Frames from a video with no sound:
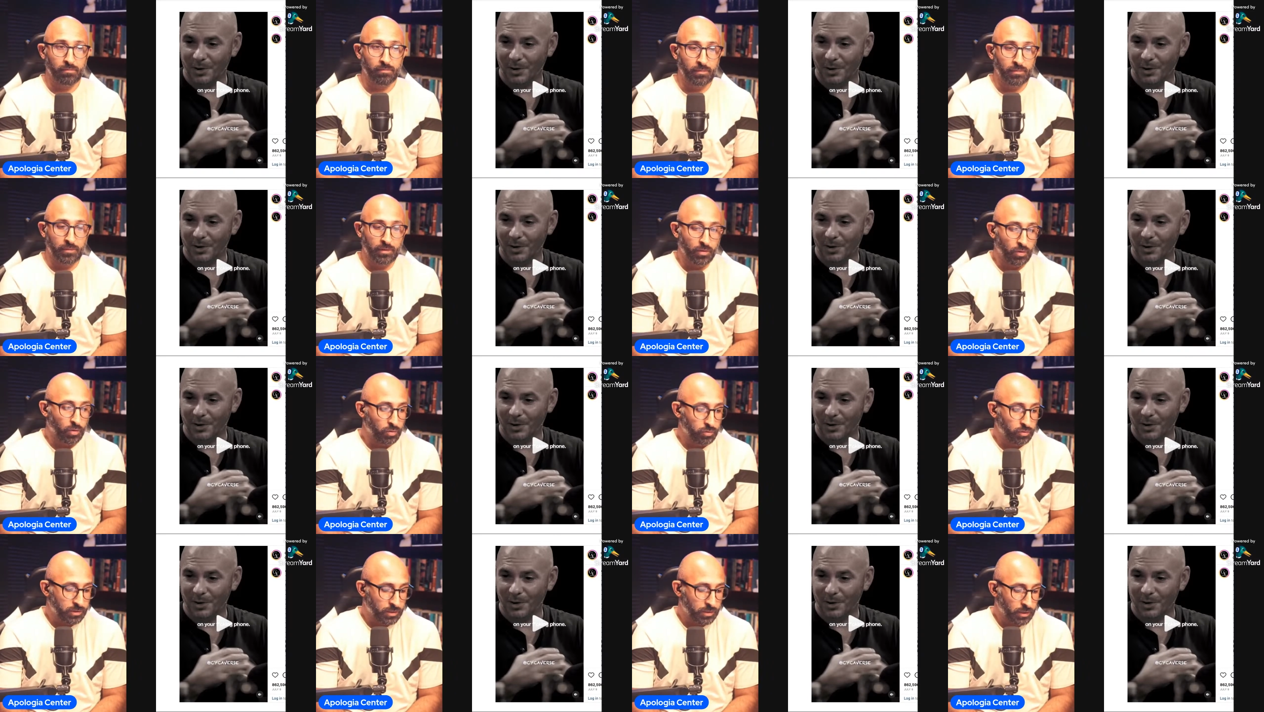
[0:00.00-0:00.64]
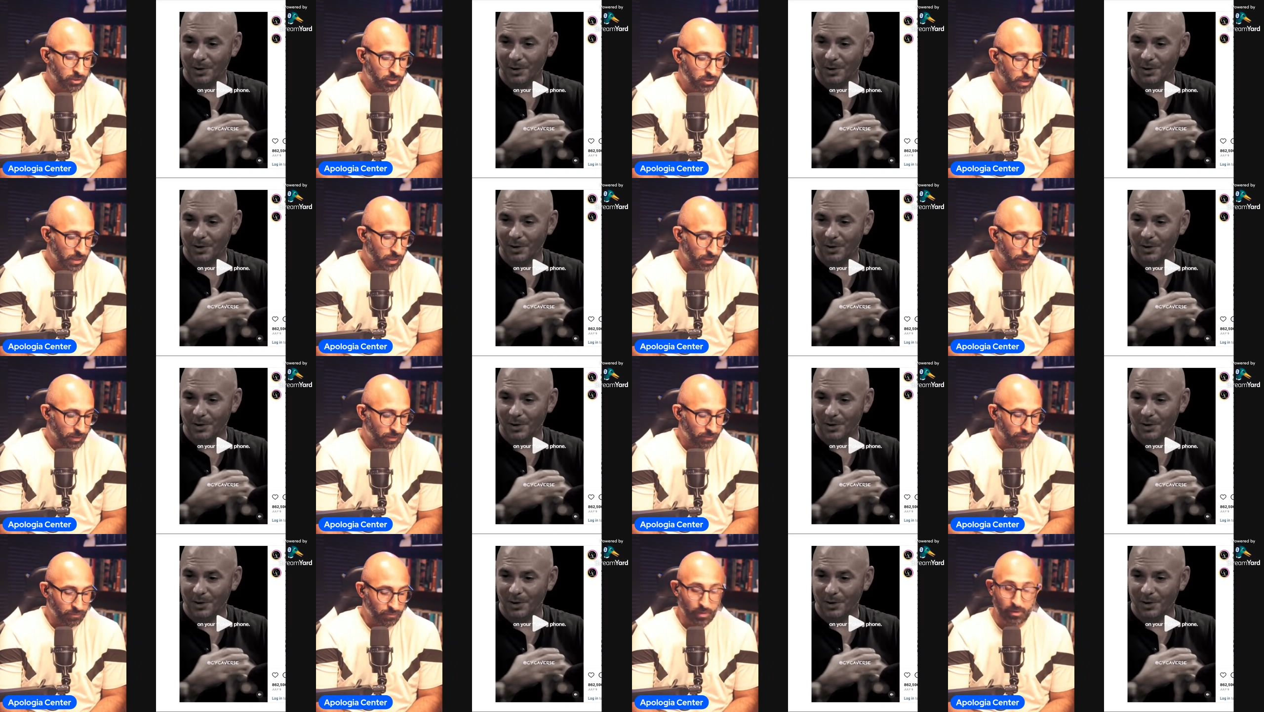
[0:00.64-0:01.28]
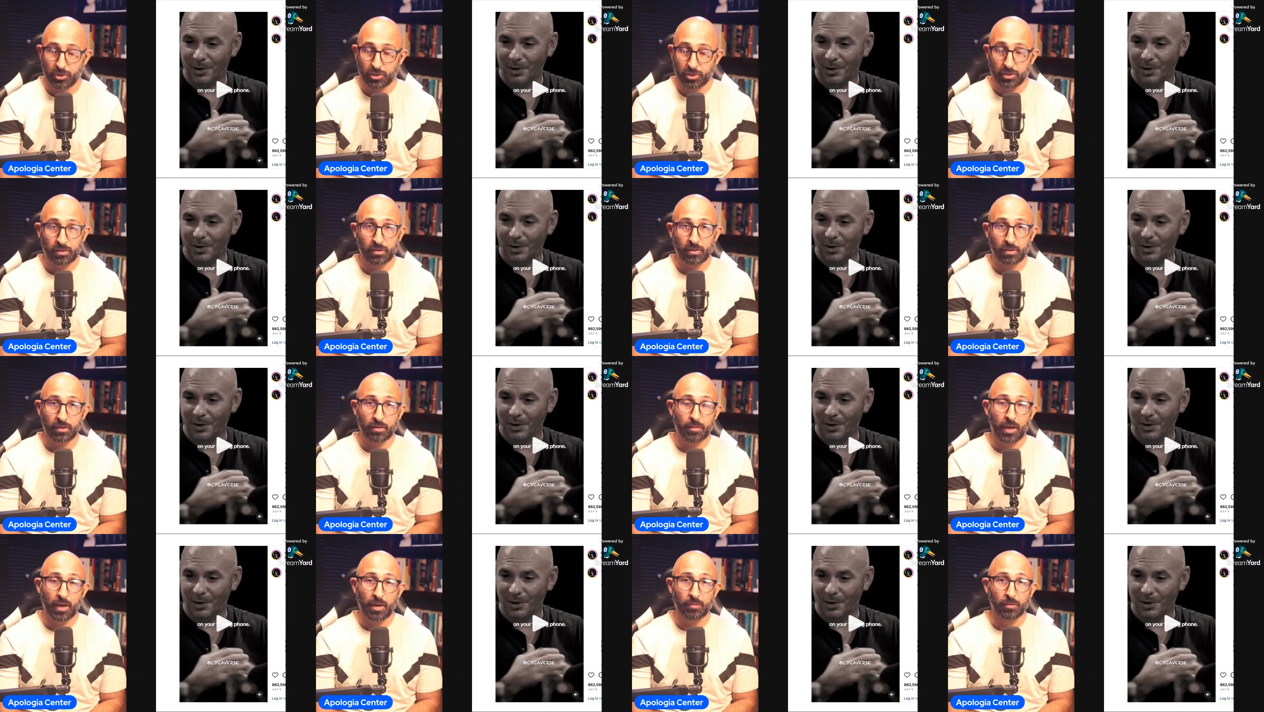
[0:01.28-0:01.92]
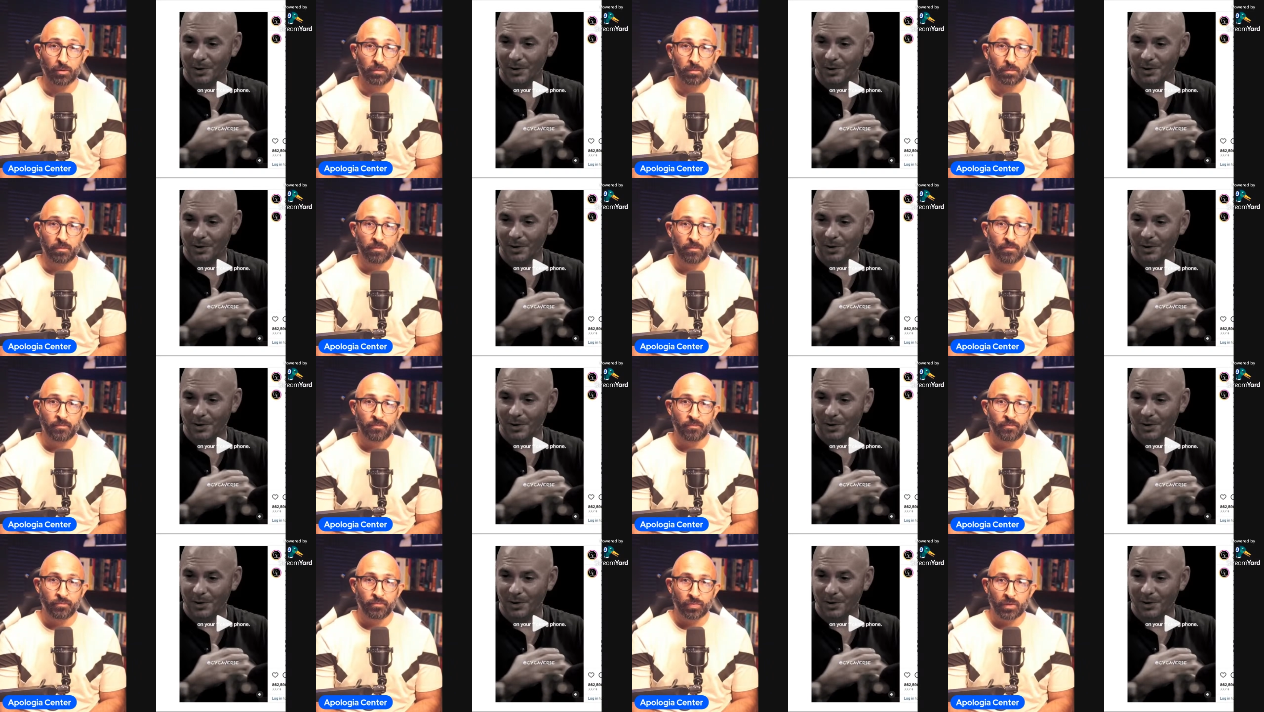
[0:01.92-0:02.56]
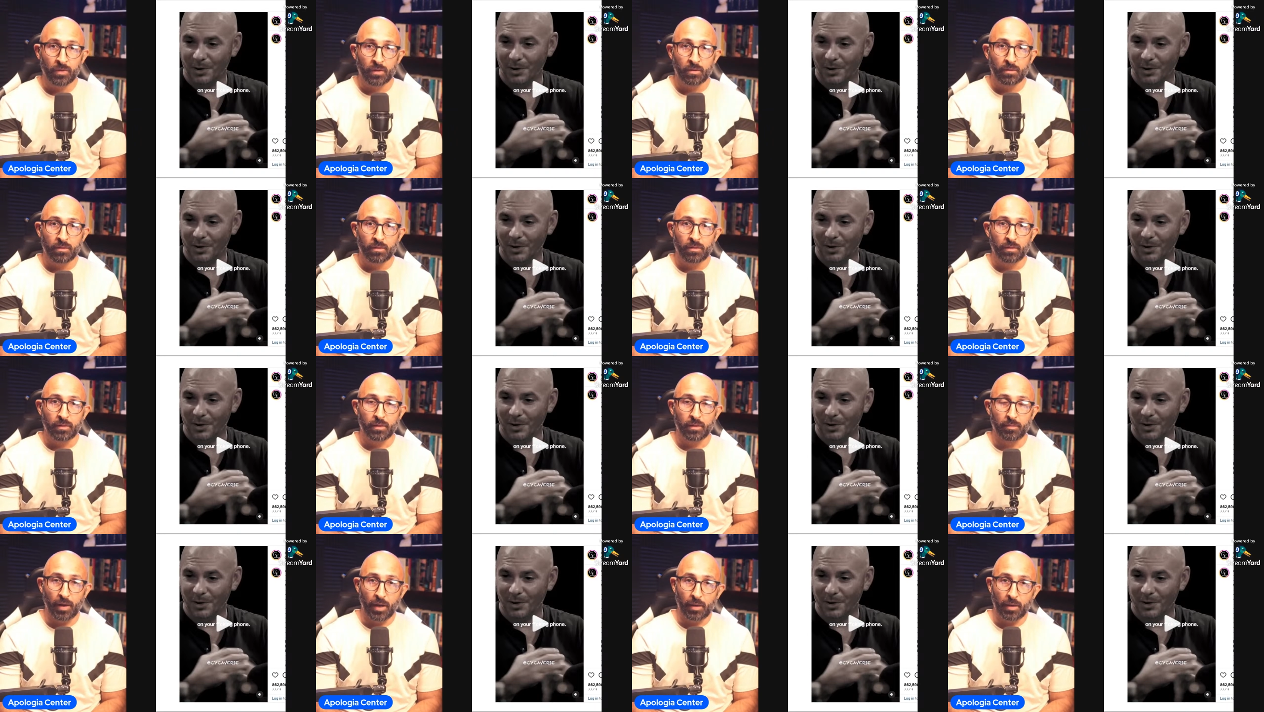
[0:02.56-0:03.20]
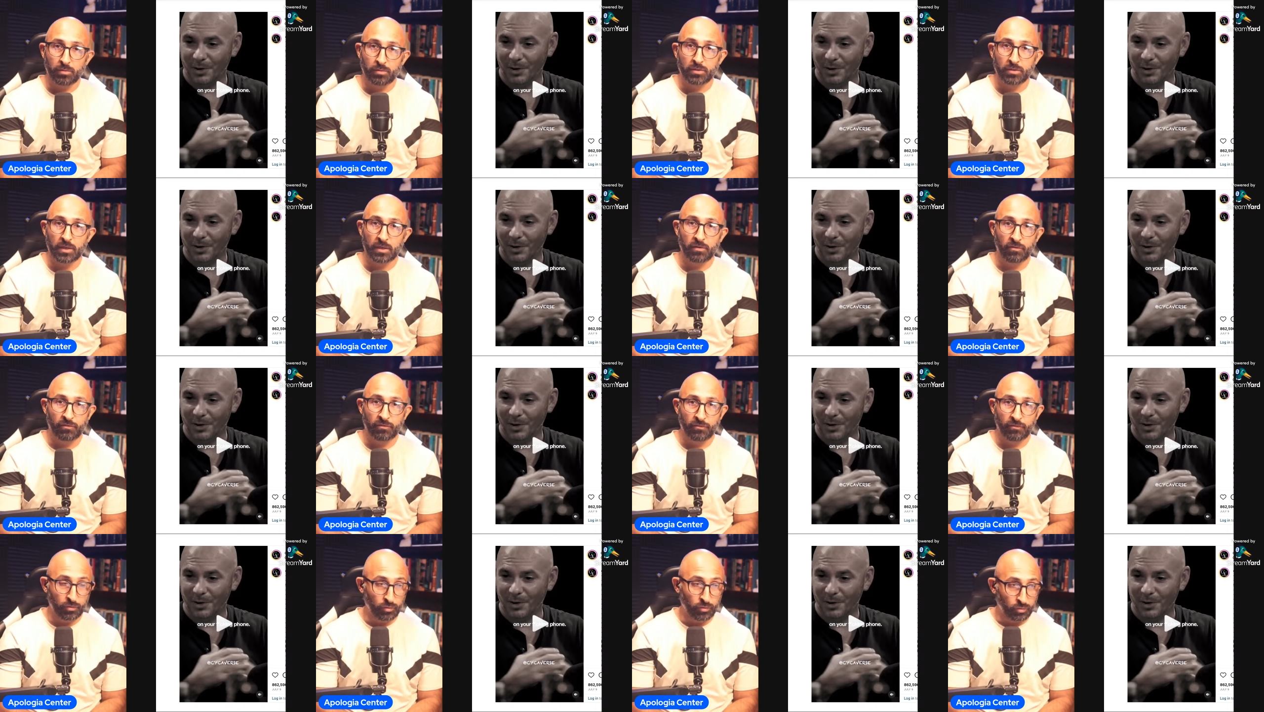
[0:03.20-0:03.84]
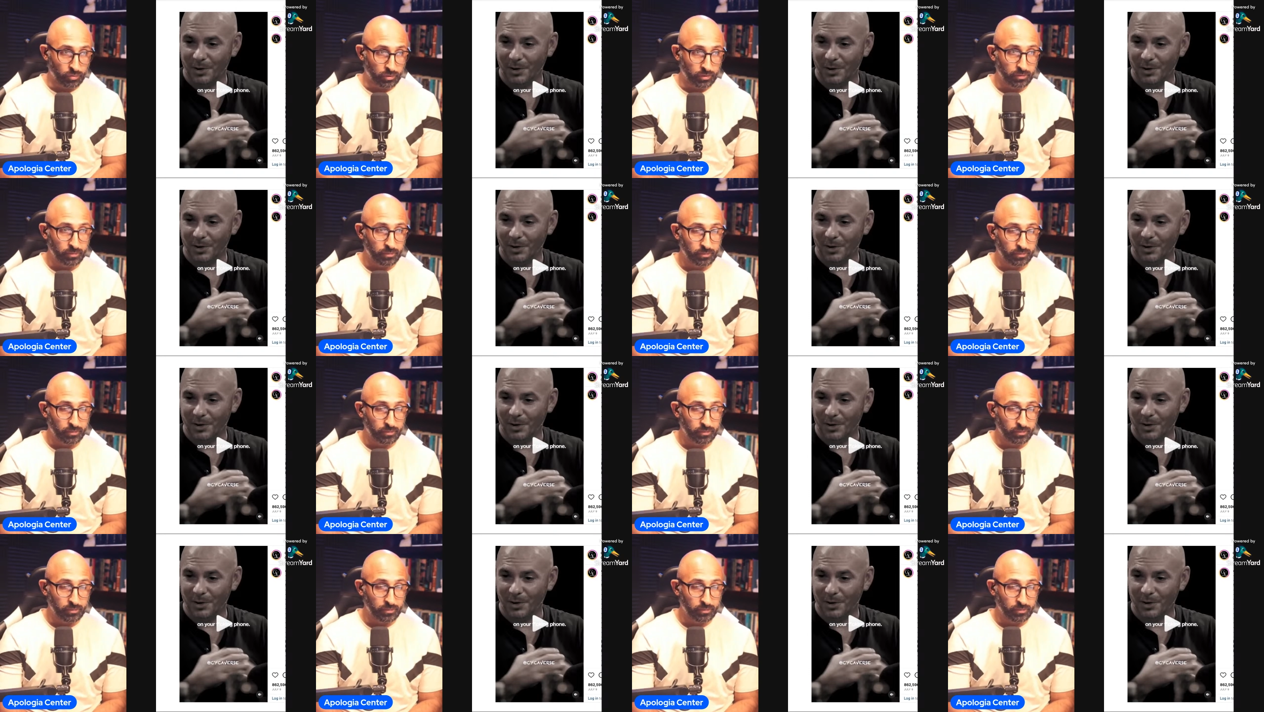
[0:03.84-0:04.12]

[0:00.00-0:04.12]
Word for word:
Speaker 1: no such thing is mentioned in the Bible. The Bible says fruit.